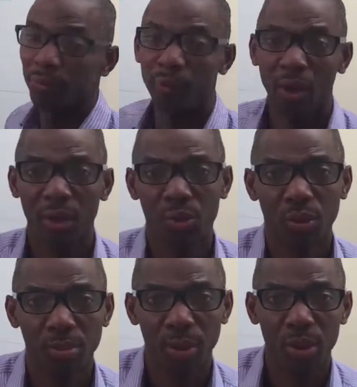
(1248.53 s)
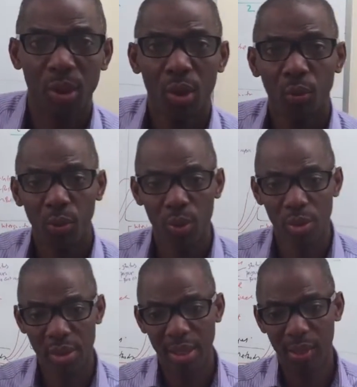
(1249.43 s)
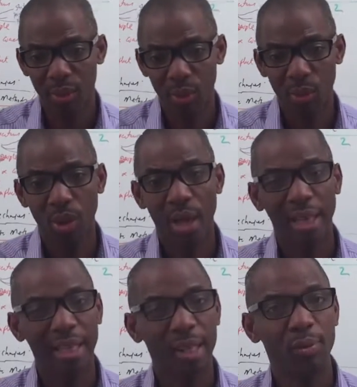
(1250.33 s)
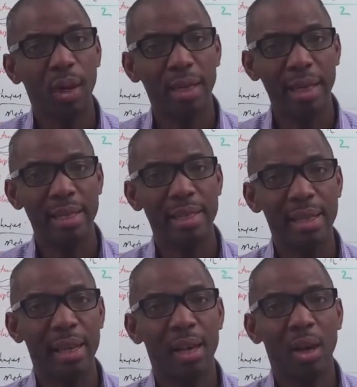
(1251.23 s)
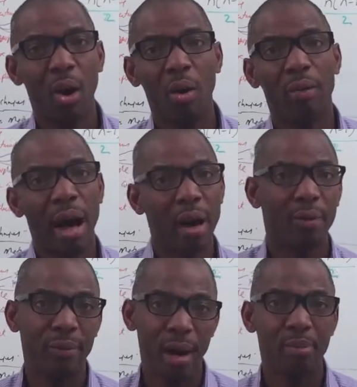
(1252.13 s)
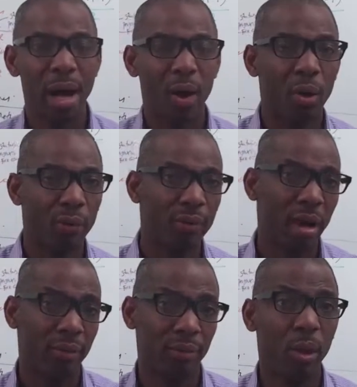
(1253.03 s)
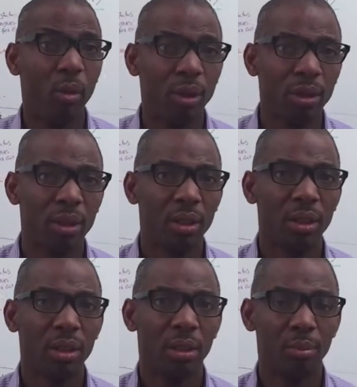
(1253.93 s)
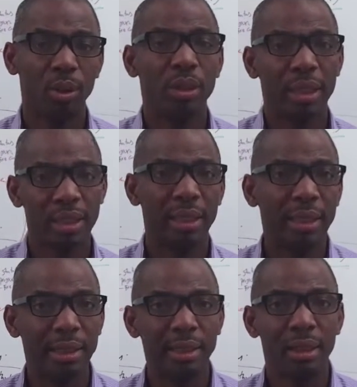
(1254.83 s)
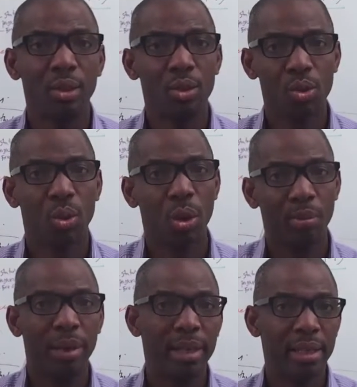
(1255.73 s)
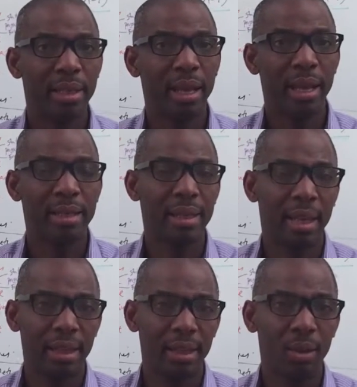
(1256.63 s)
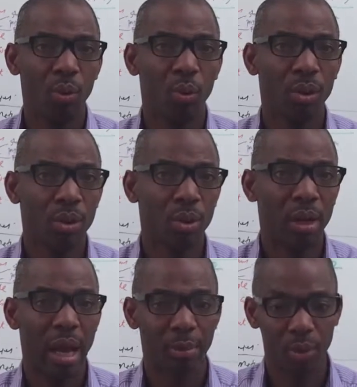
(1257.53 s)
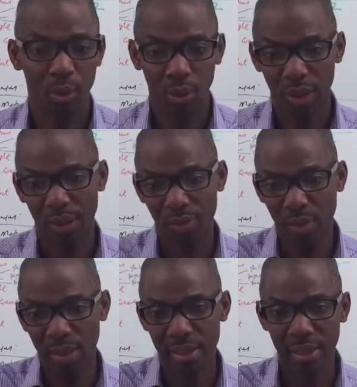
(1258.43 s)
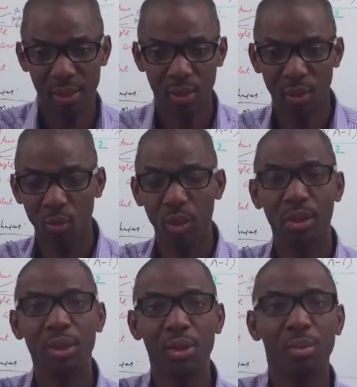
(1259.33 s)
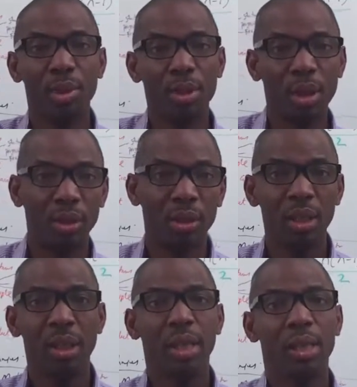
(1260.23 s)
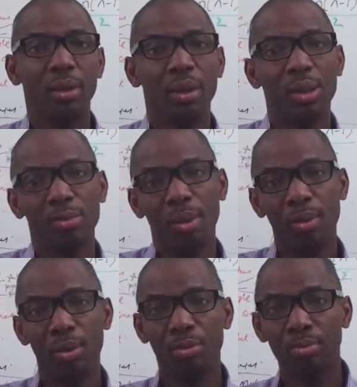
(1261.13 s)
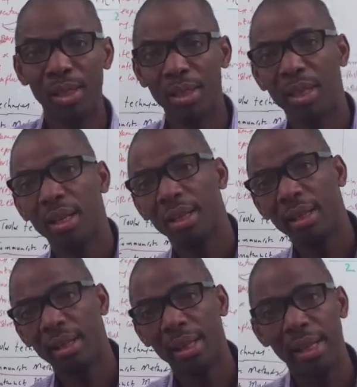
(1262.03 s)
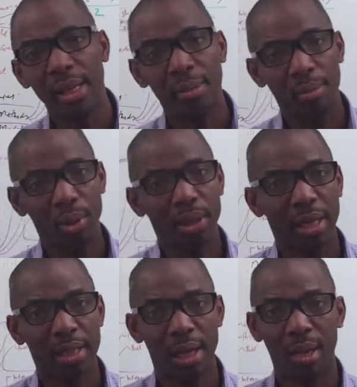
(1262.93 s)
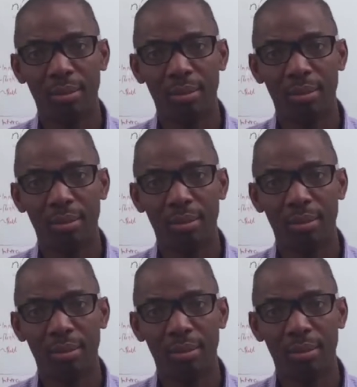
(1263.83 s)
the focus report, which will tell you and give you an idea of how far back or far forward the project is to completing exactly what's going to happen, or gives you an indication of what needs to be done in order to be able to meet the project